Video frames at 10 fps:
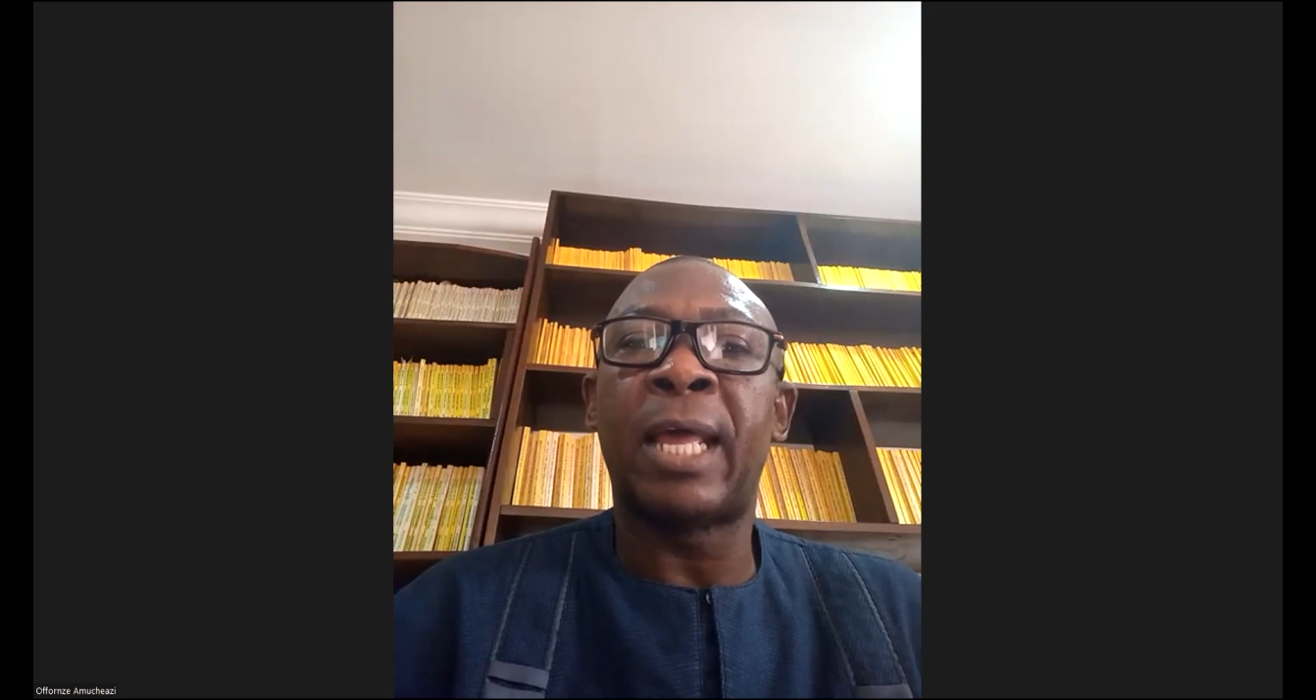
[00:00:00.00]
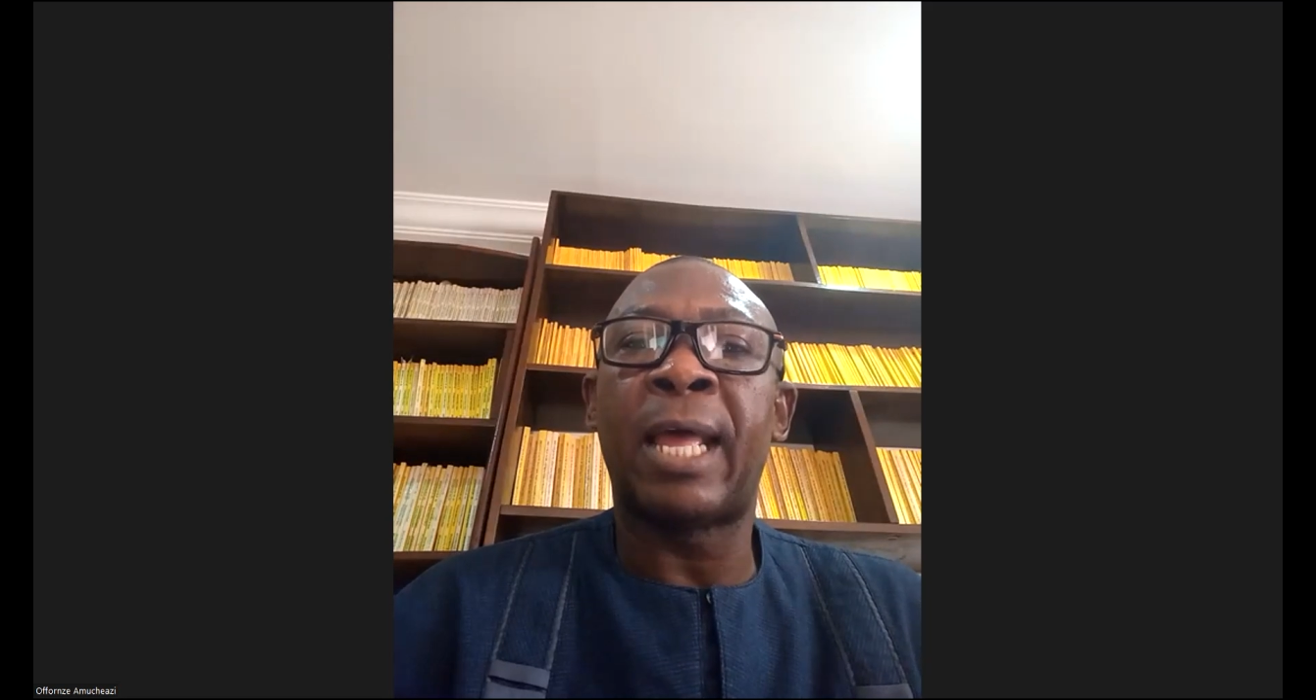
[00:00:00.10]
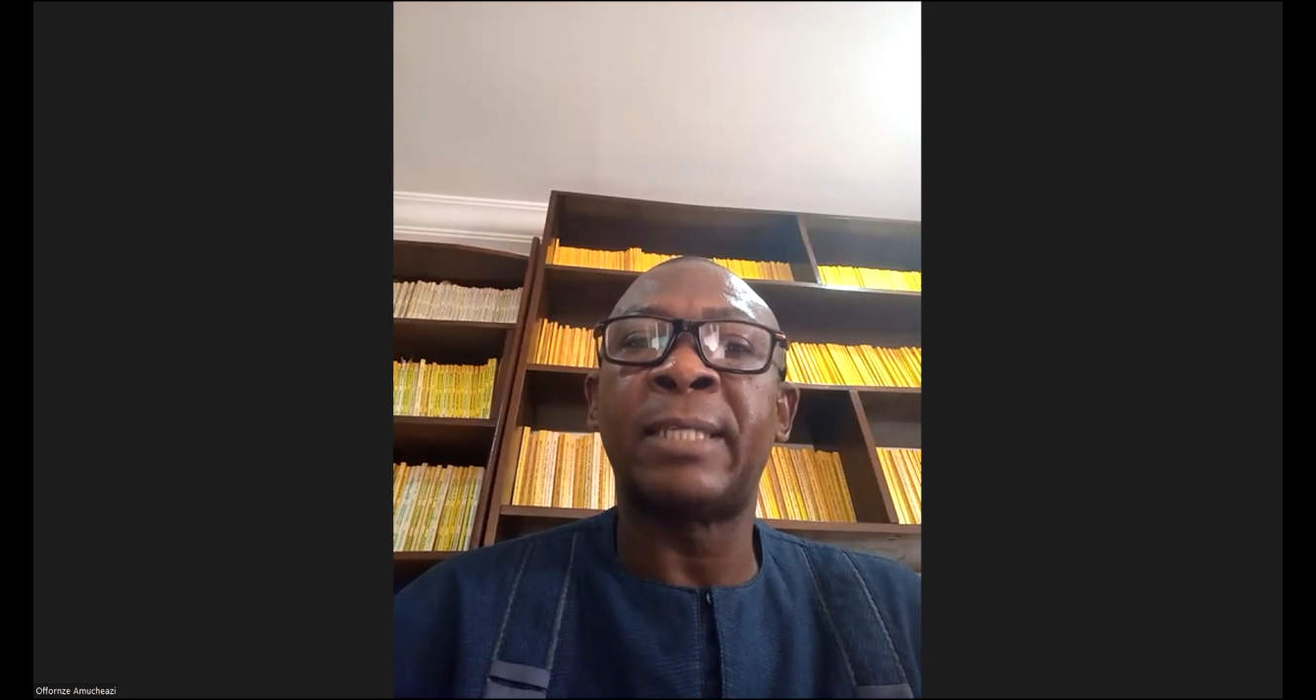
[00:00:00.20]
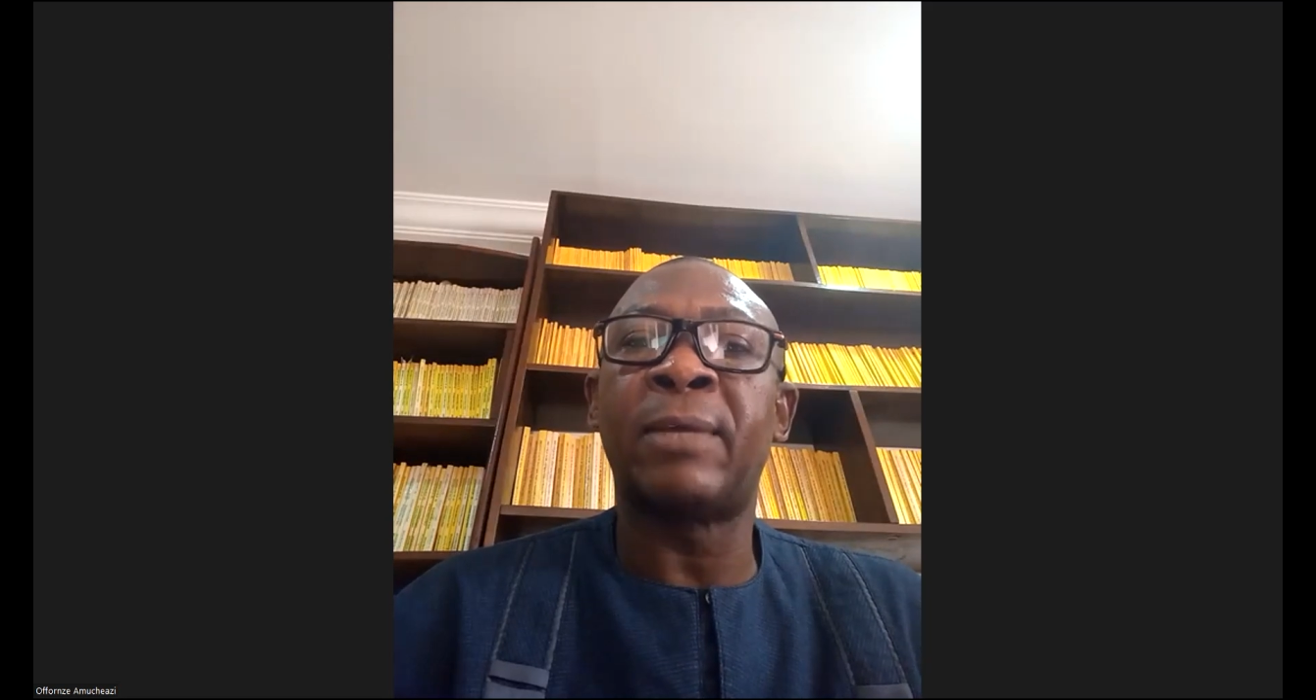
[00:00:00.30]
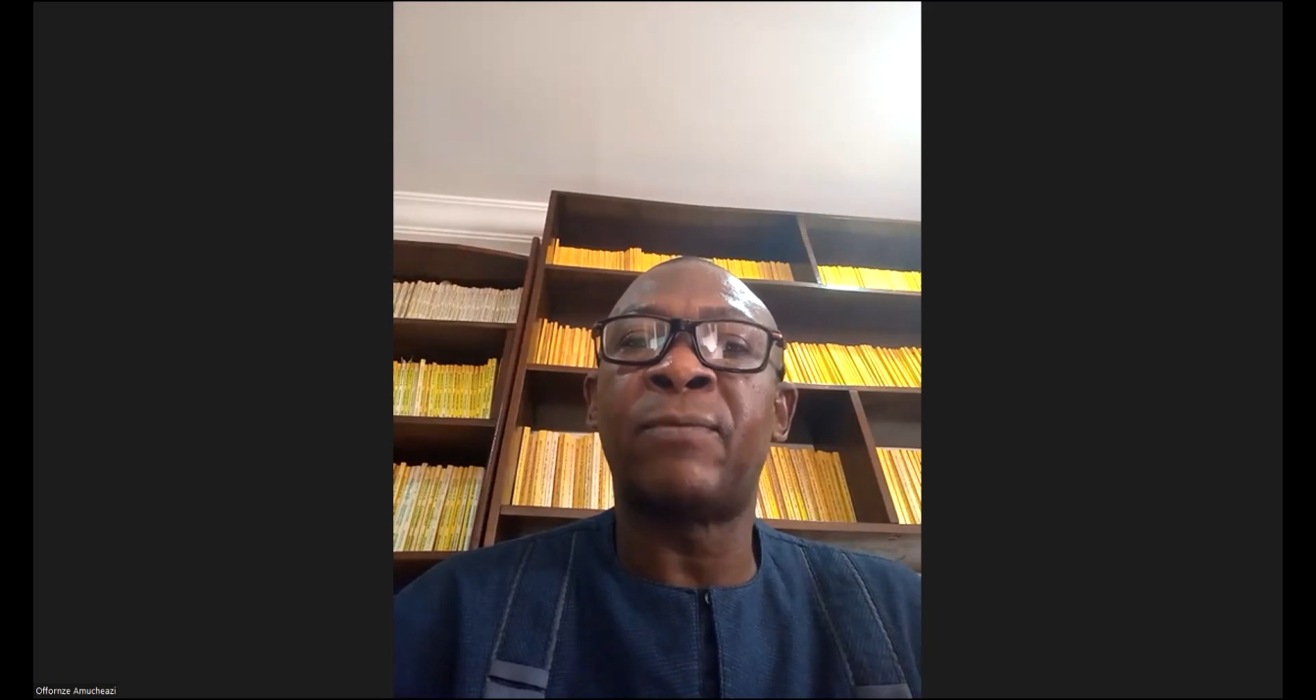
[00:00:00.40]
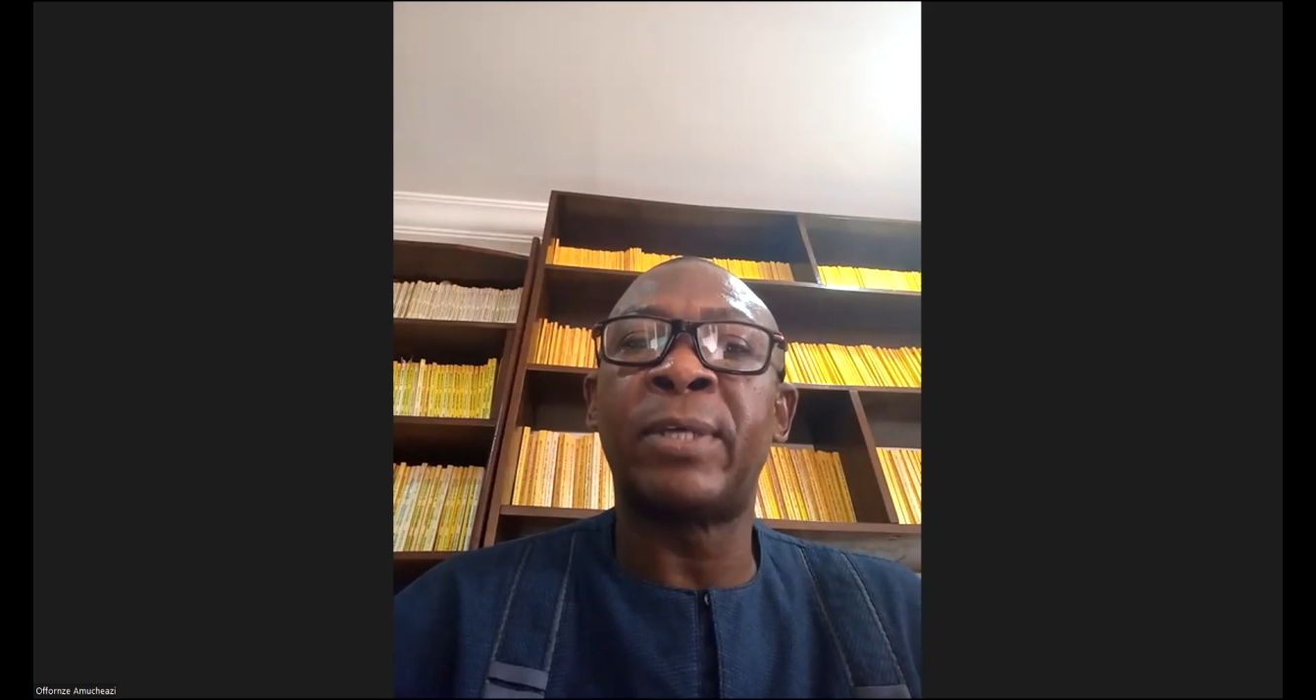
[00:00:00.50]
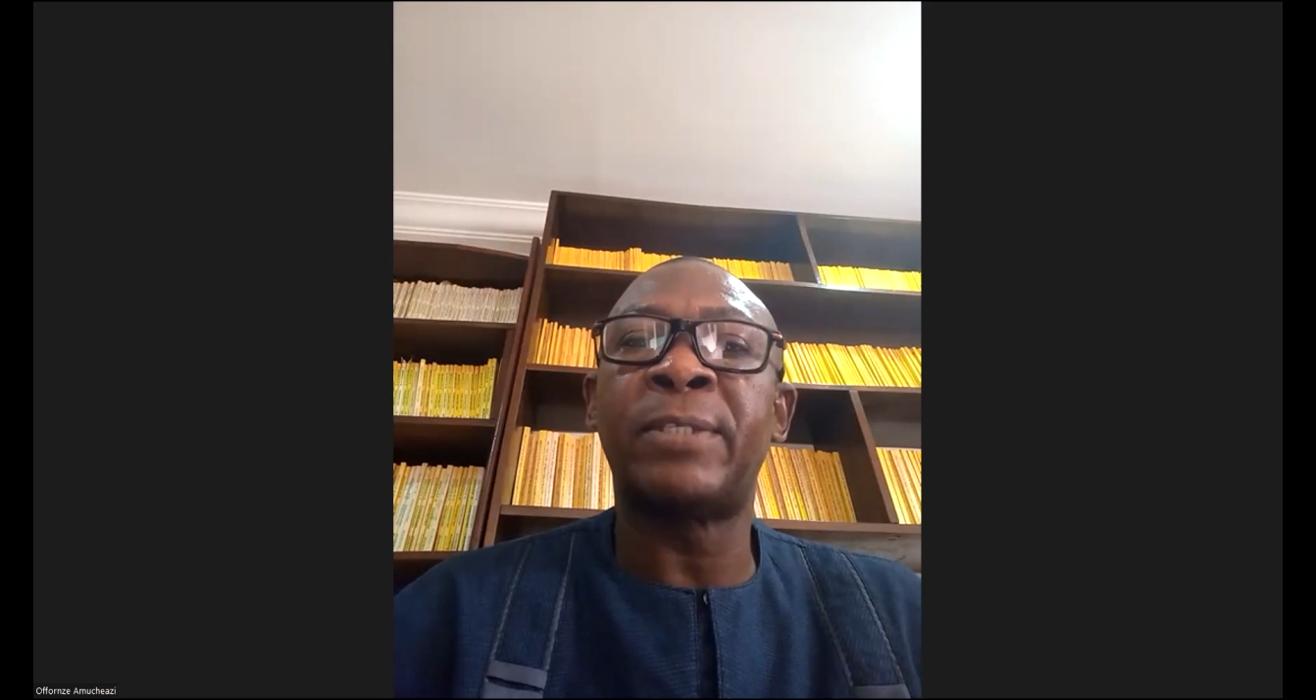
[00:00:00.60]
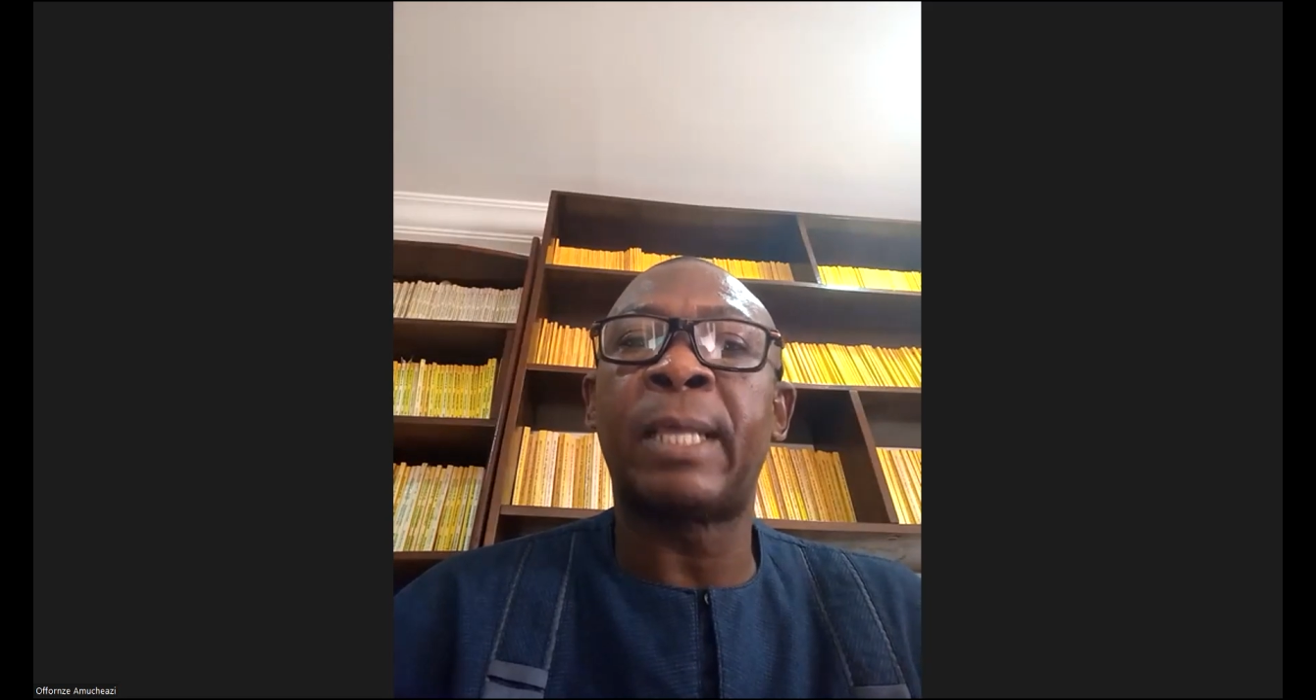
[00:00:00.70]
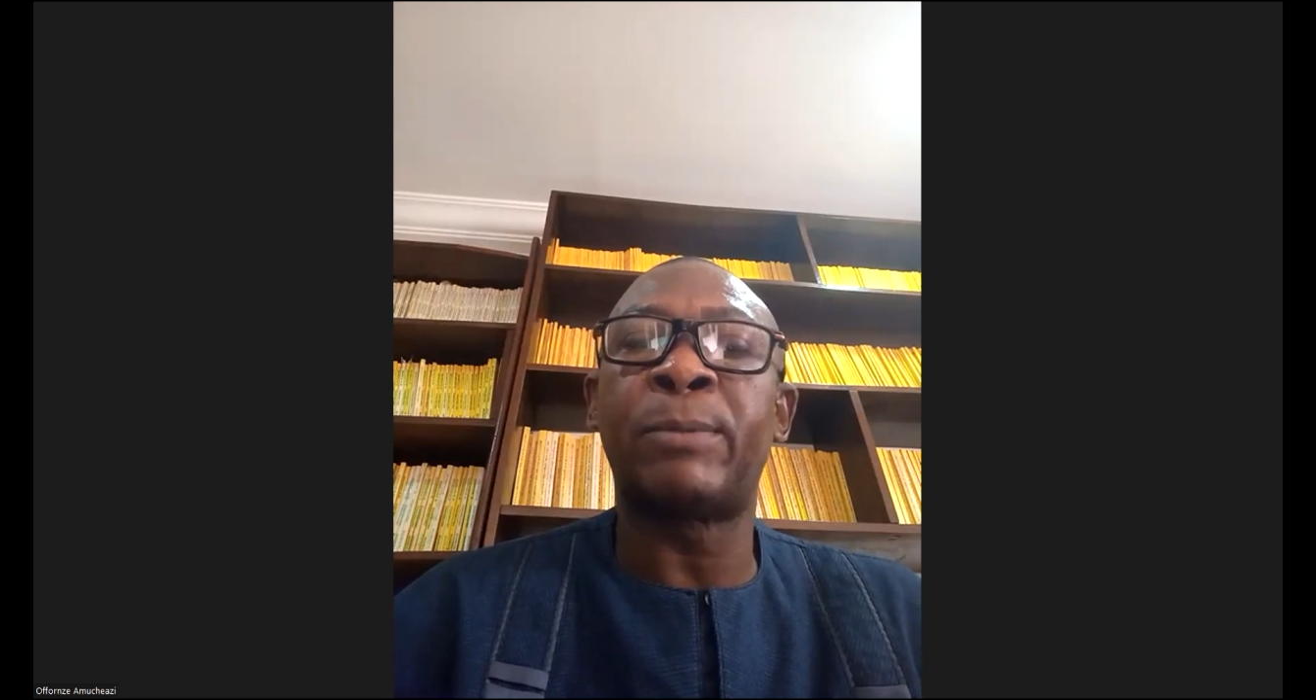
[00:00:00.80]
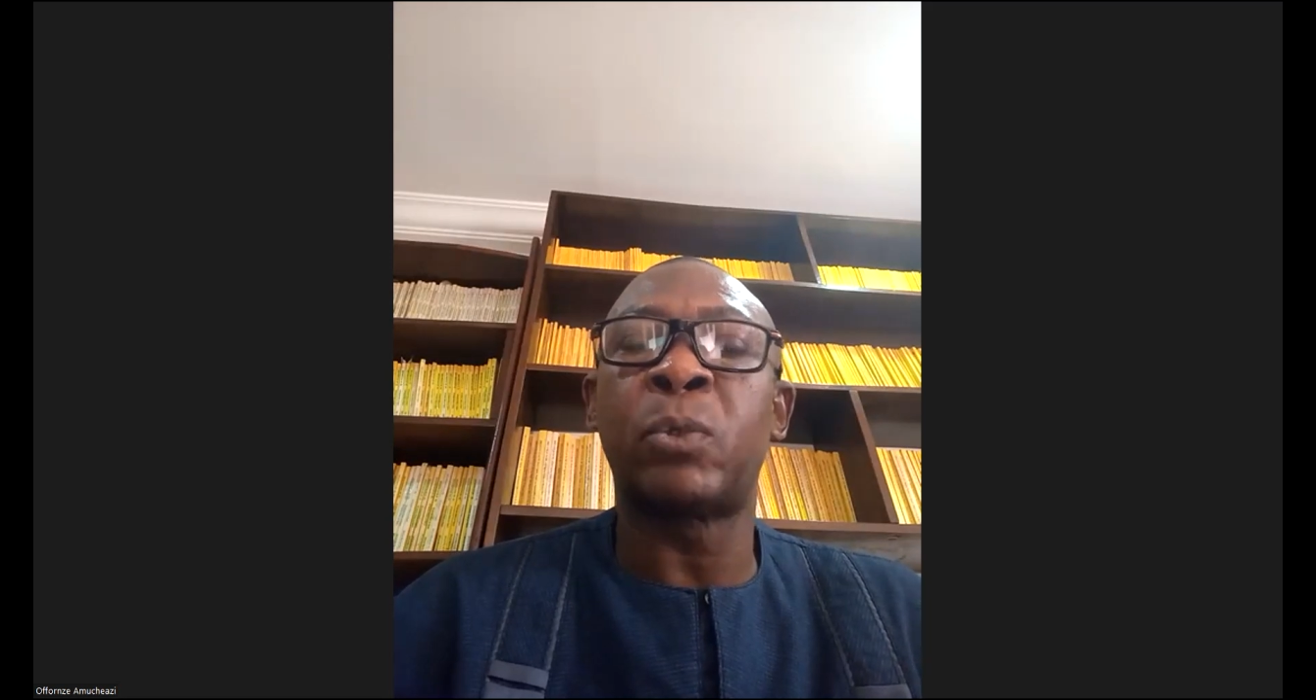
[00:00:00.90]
as a first step